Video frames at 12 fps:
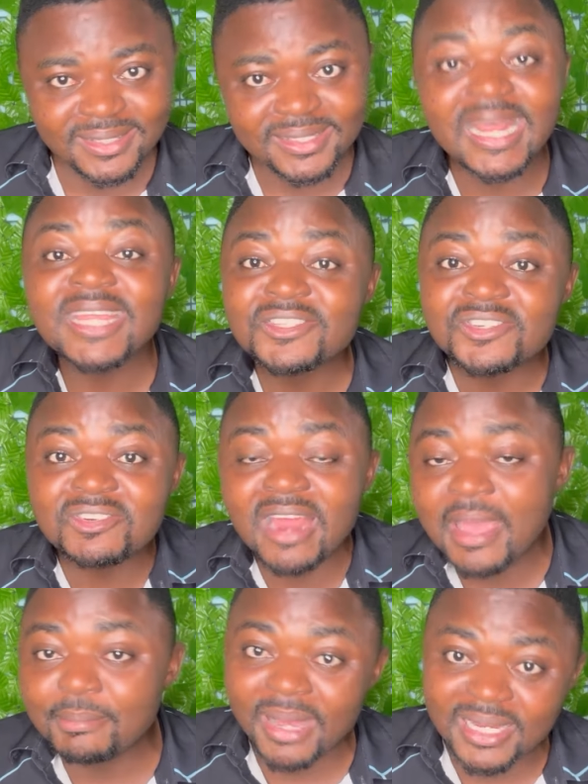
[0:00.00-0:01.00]
Nigeria
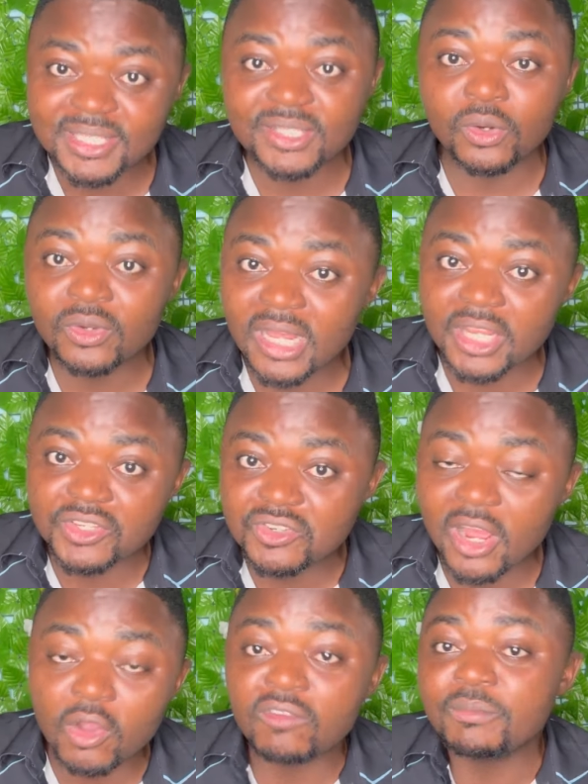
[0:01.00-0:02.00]
embassy or
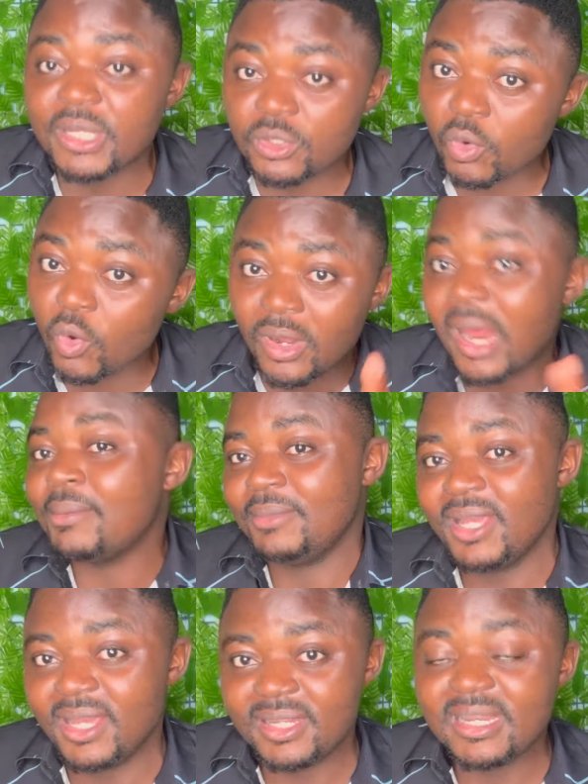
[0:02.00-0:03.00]
Nigeria government don't call up.
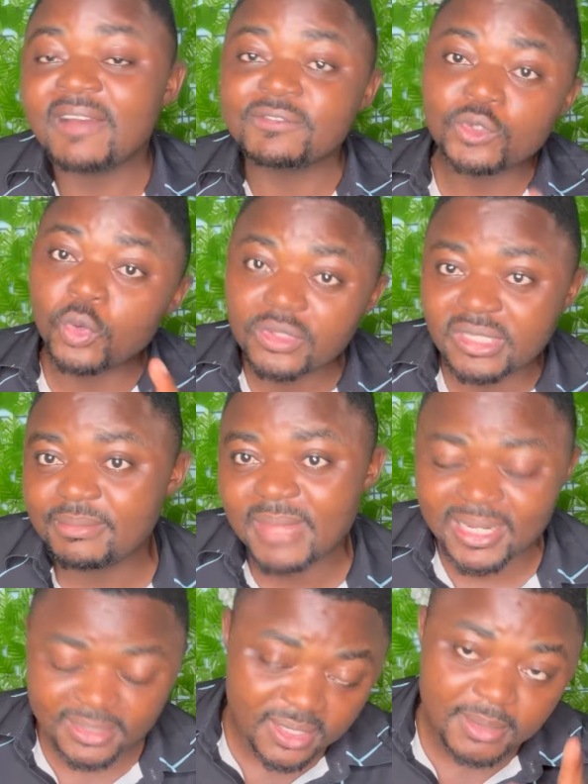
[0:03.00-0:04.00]
They have told him
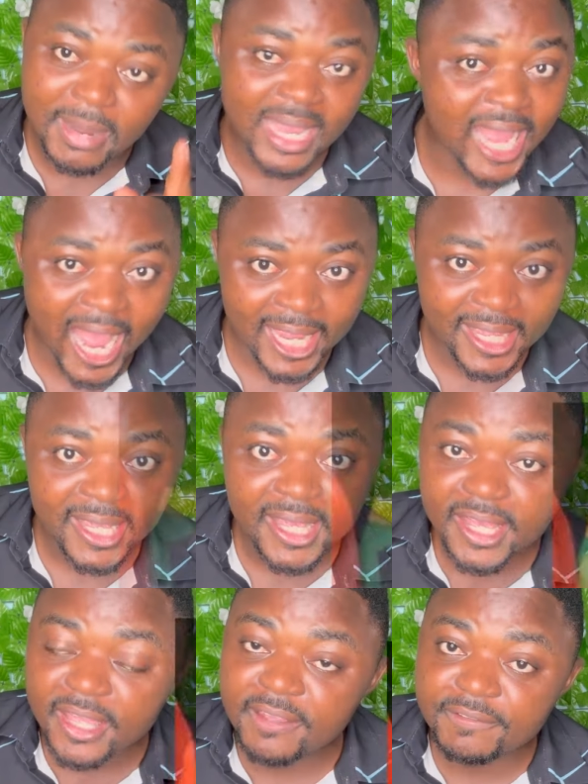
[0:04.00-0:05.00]
that, my guy,
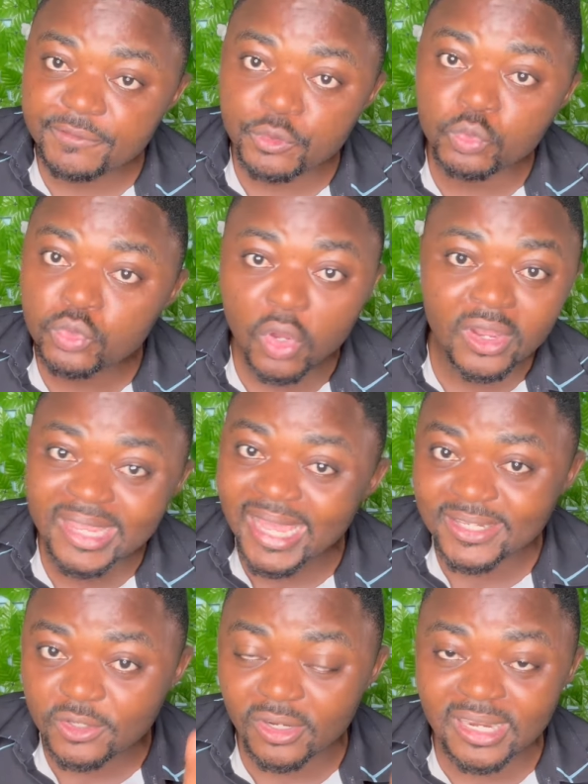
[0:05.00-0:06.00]
if you don't
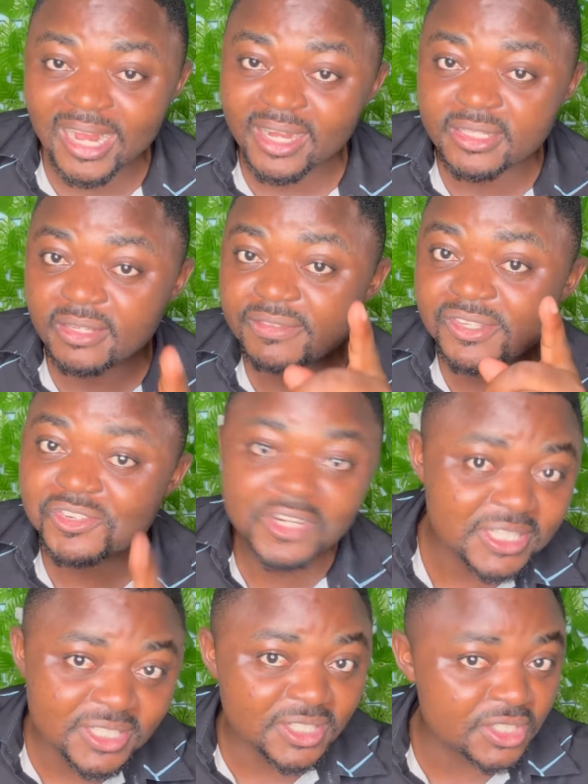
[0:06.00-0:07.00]
get your narrative
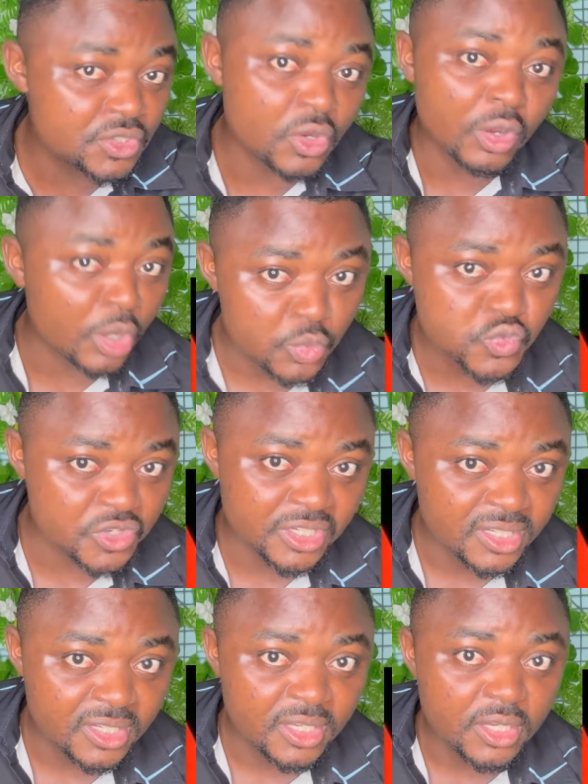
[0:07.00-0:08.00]
straight in this your country,
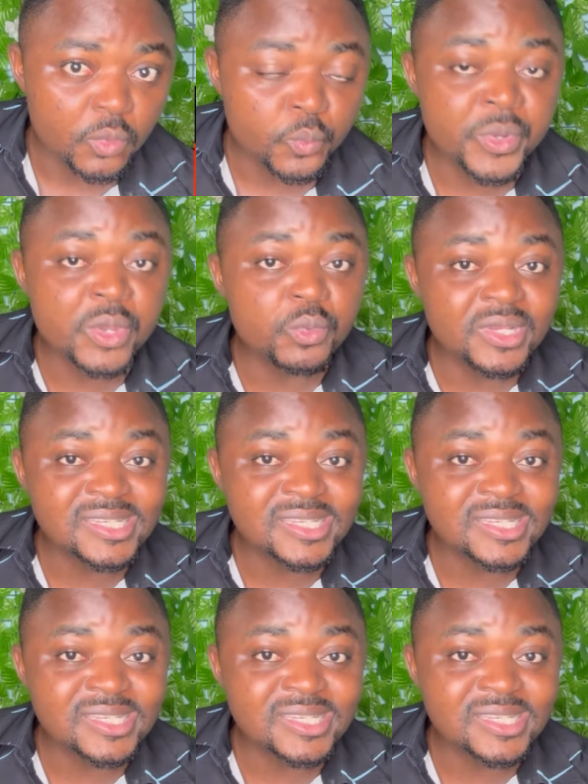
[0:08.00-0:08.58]
we will